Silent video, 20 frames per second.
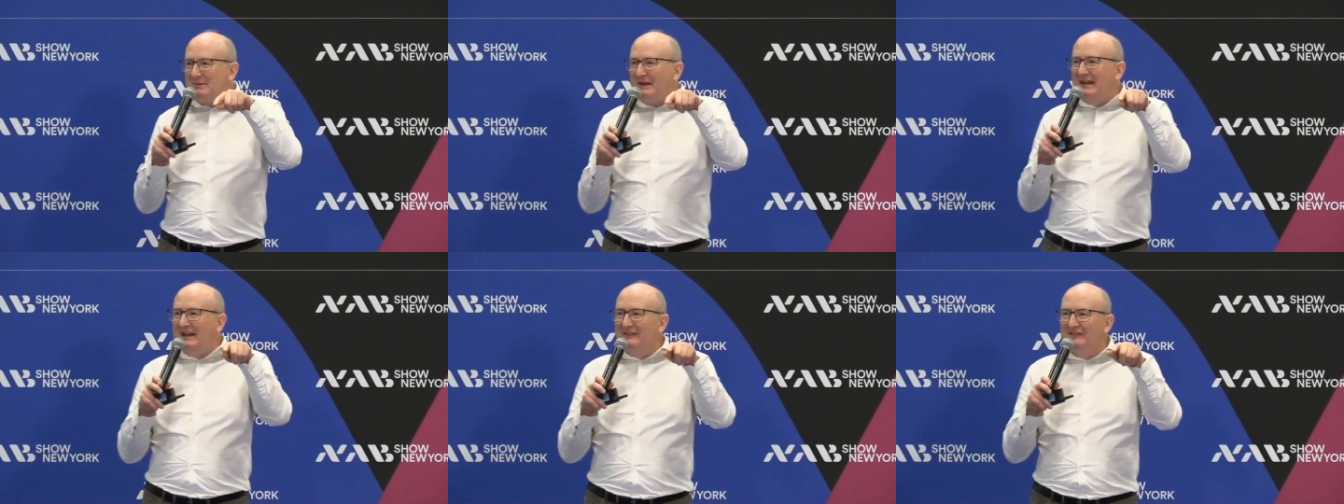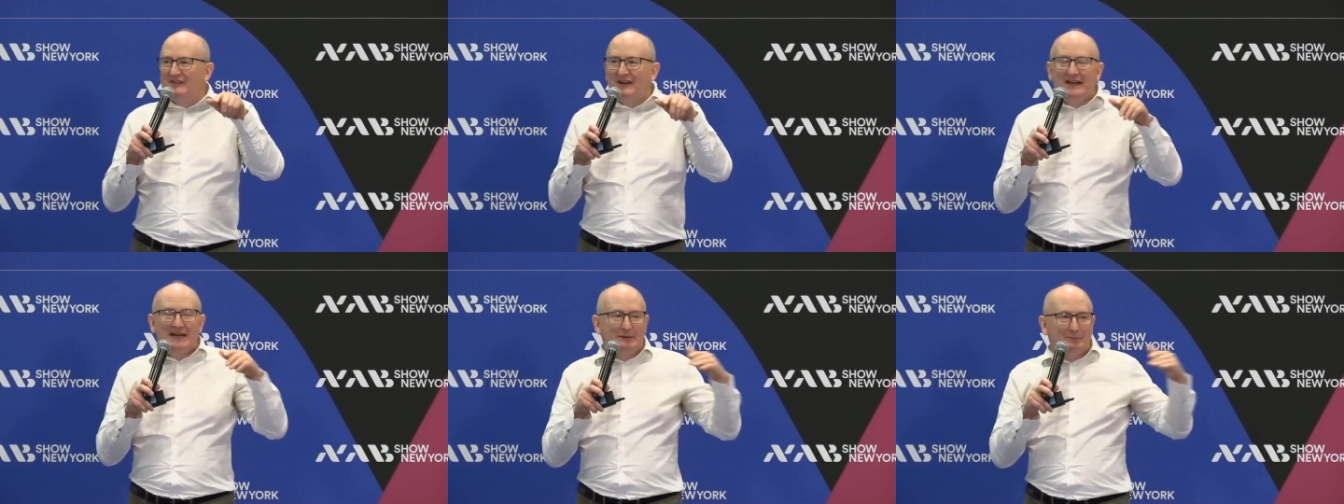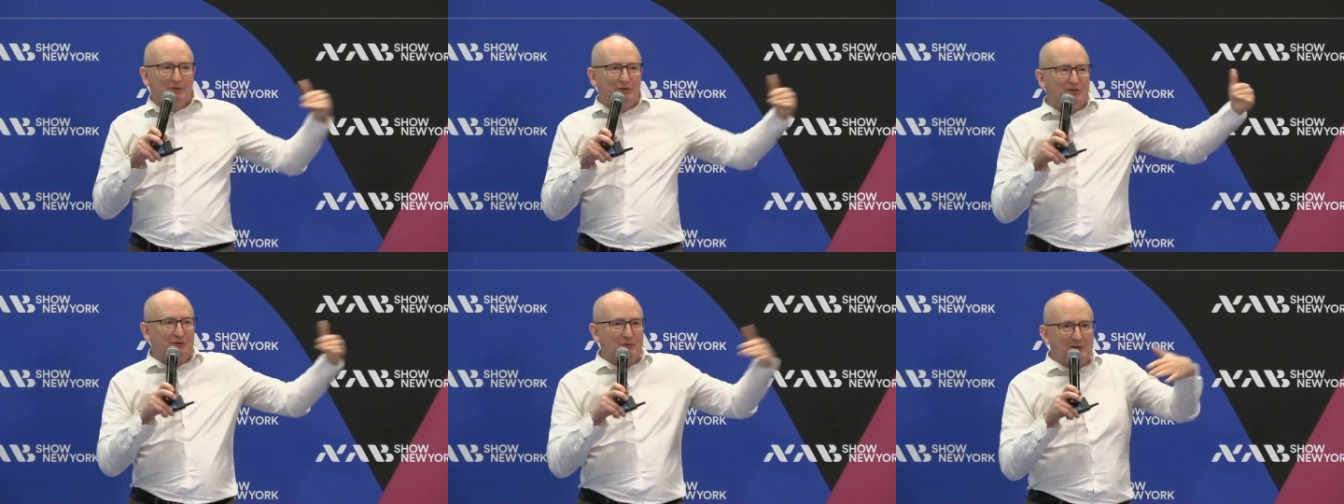being
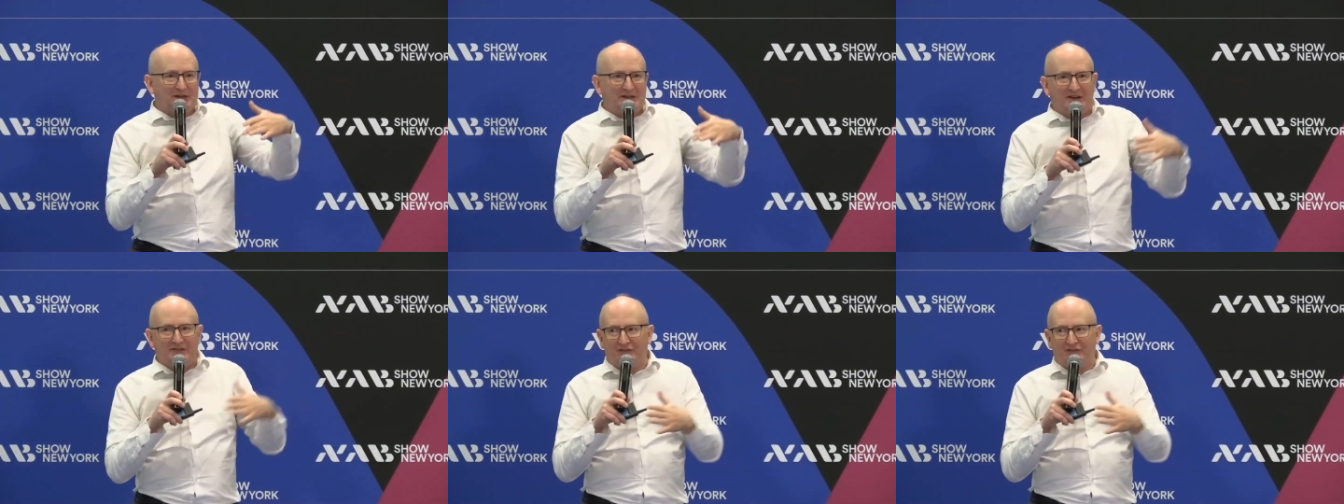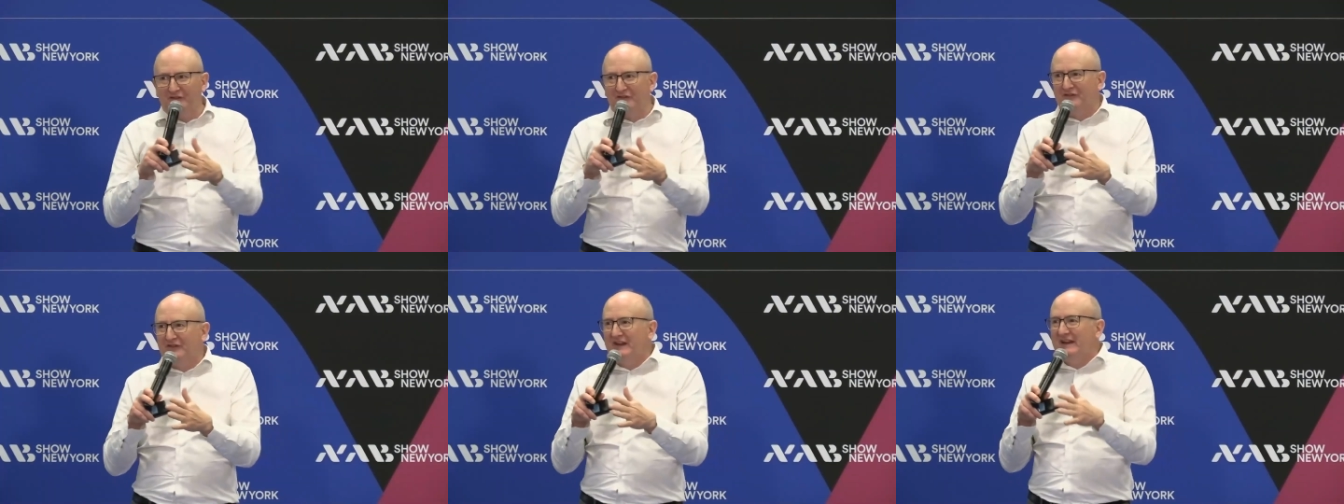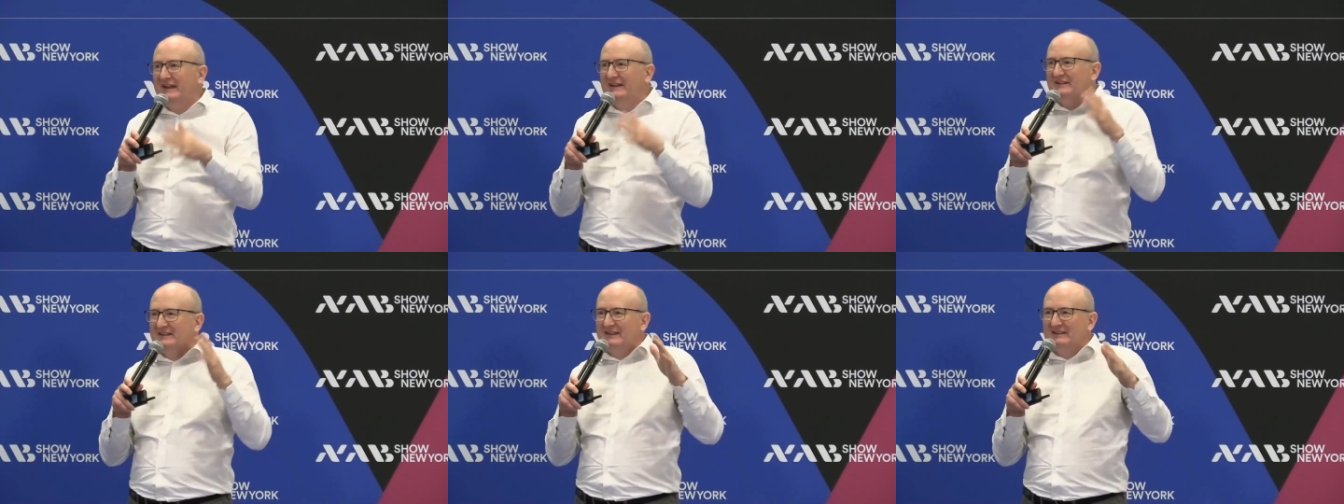available from the different
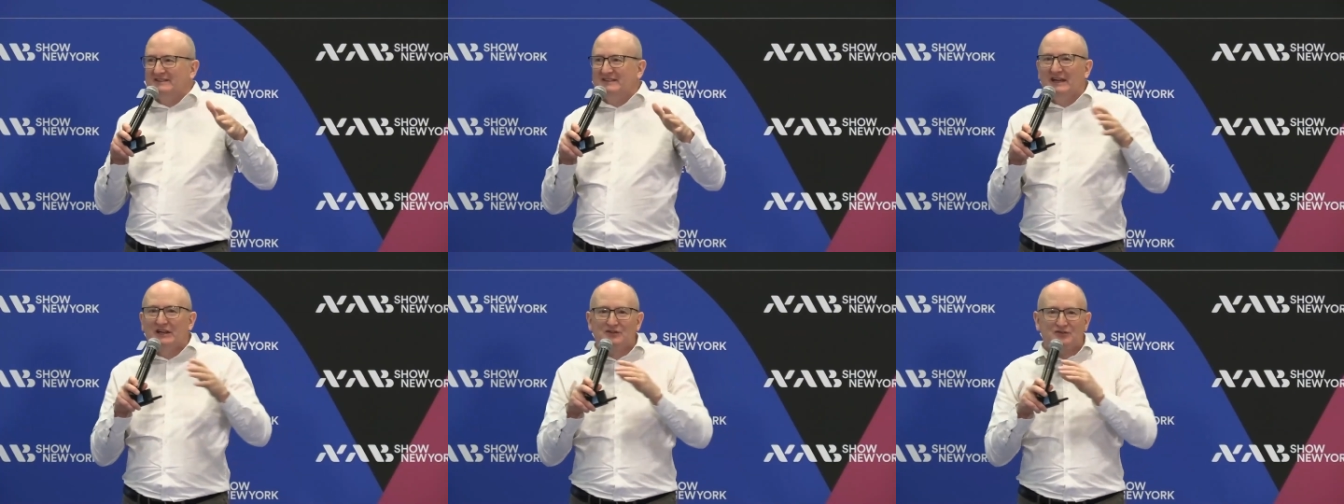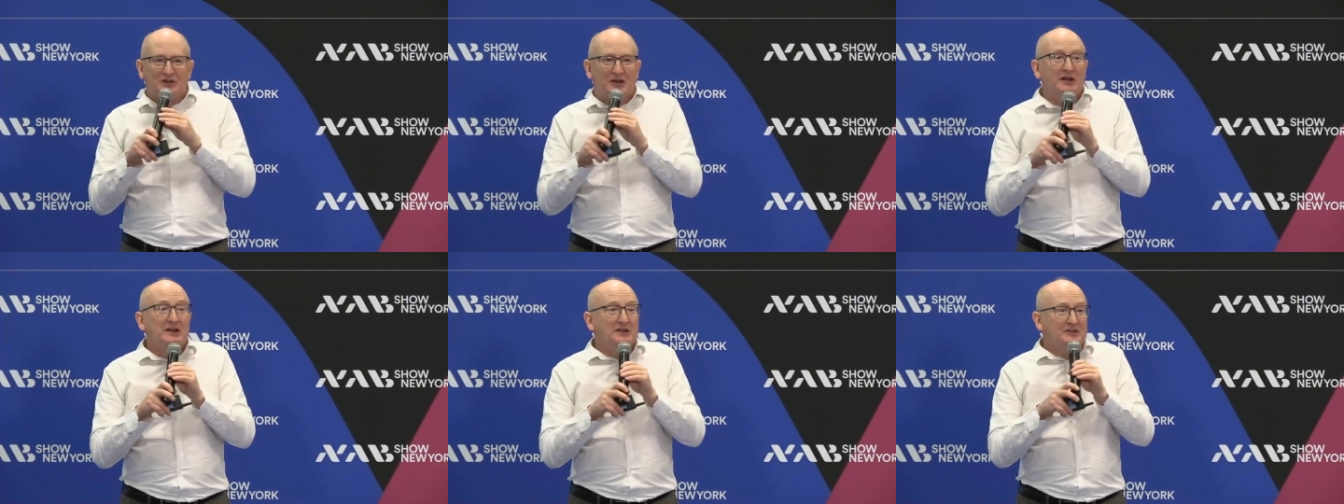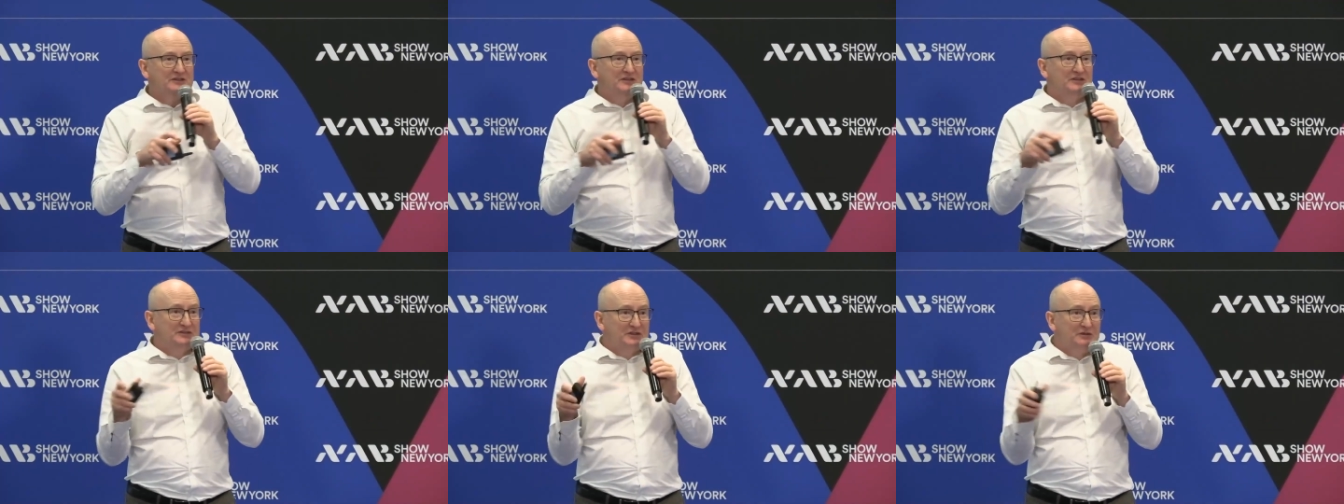feeds, etc.,
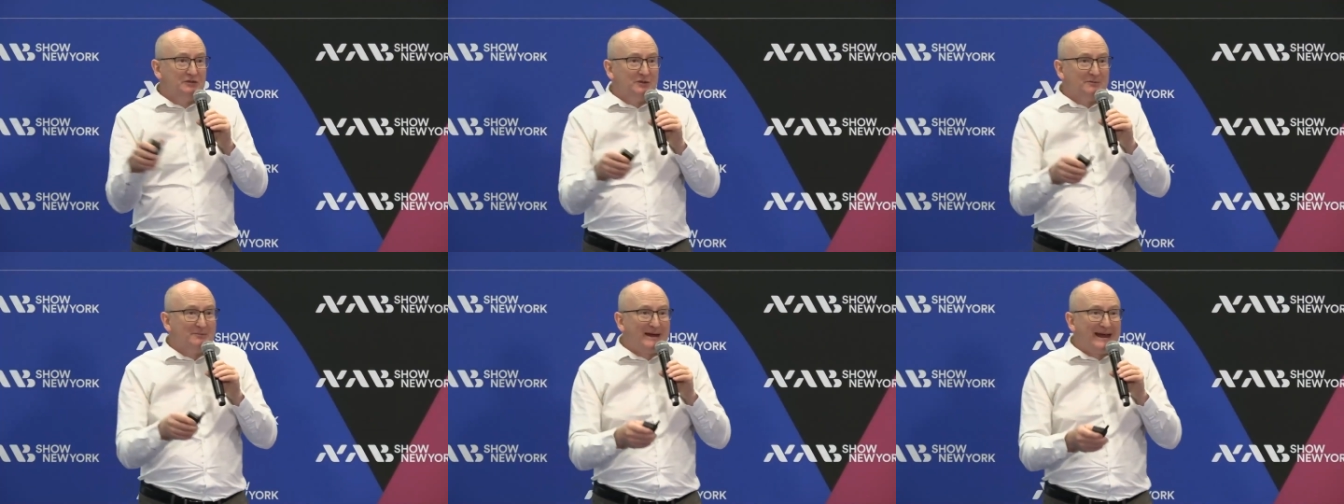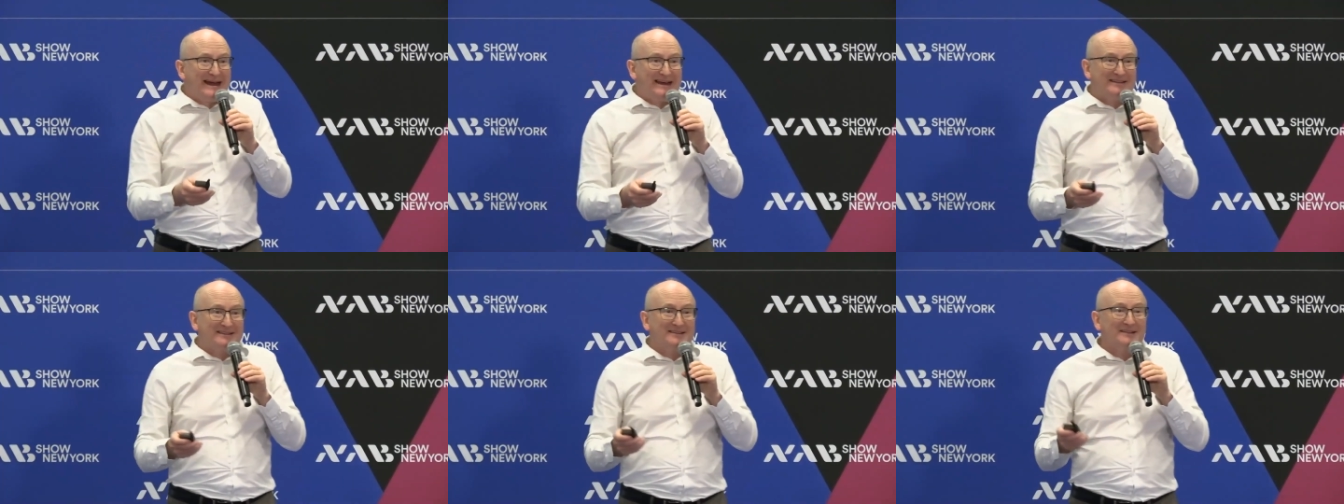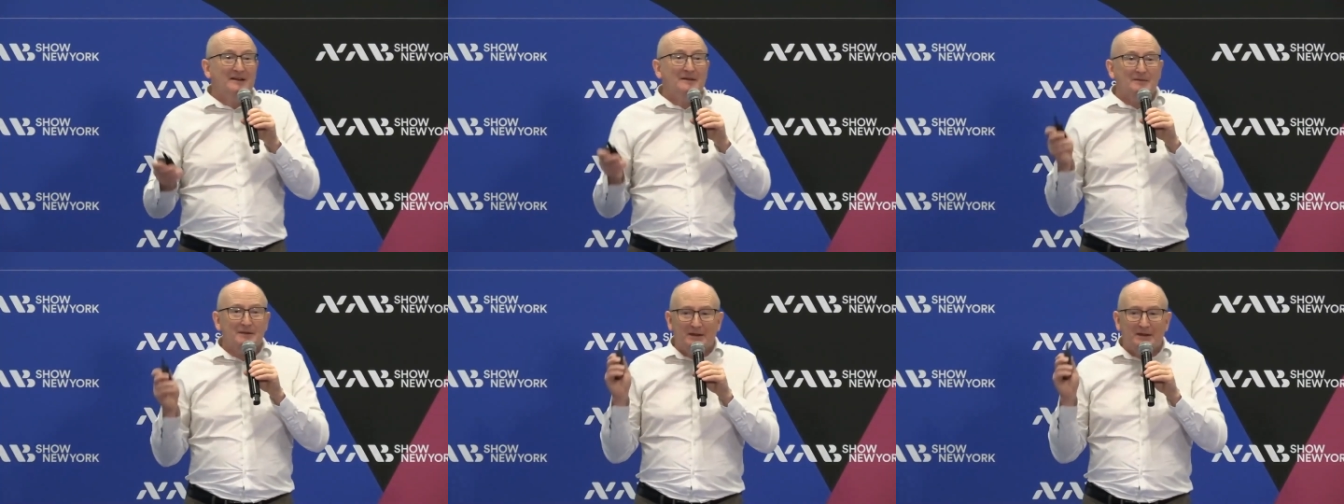to do the math.